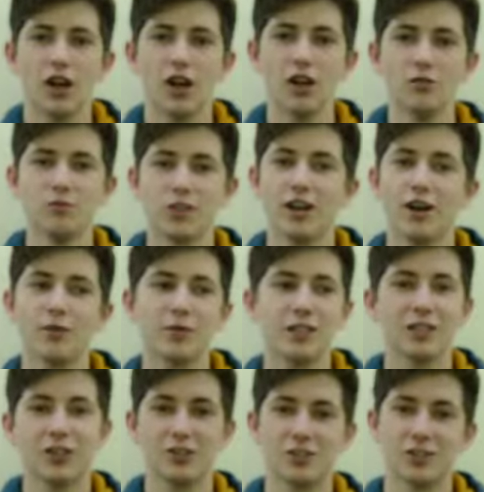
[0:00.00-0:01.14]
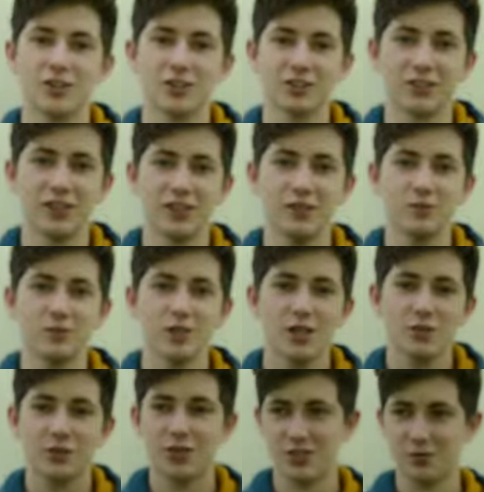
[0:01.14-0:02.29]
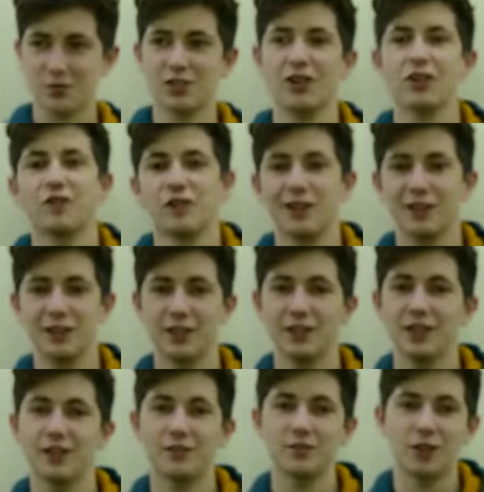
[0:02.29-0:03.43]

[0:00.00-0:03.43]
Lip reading: Yeah, I really like The Dark Knight because I really like the villain in it.